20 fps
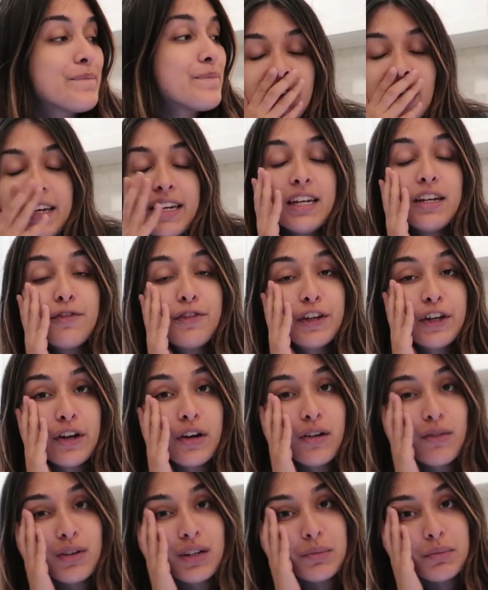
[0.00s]
I need to figure
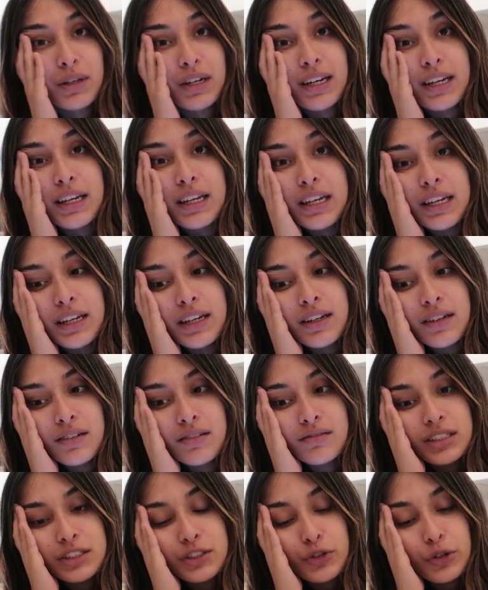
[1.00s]
out what I'm gonna eat
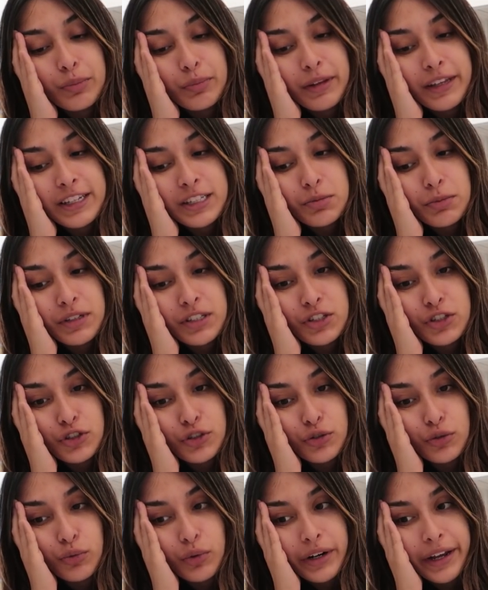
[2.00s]
as a replacement
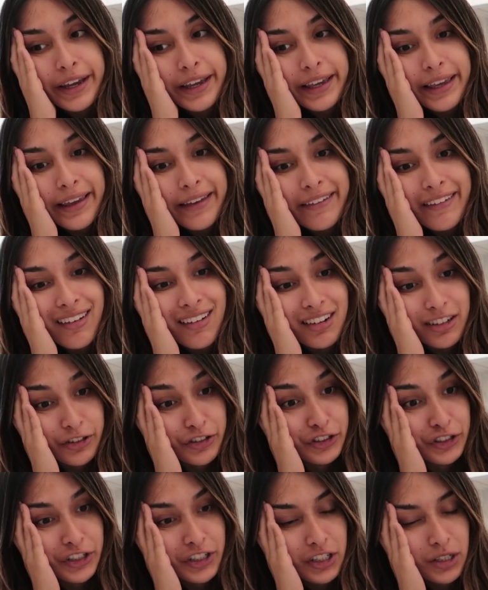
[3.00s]
to what I cannot
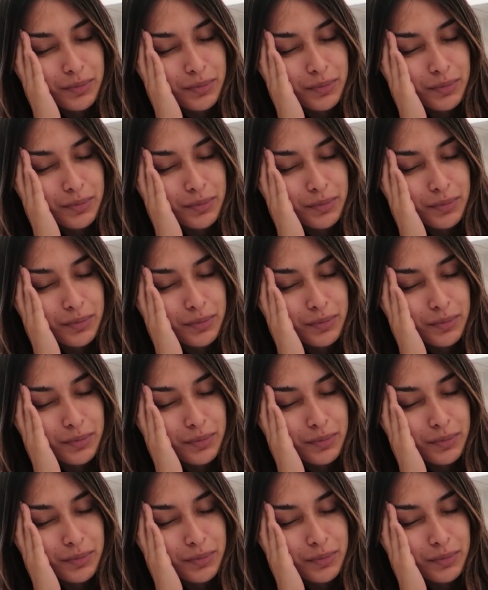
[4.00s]
cook.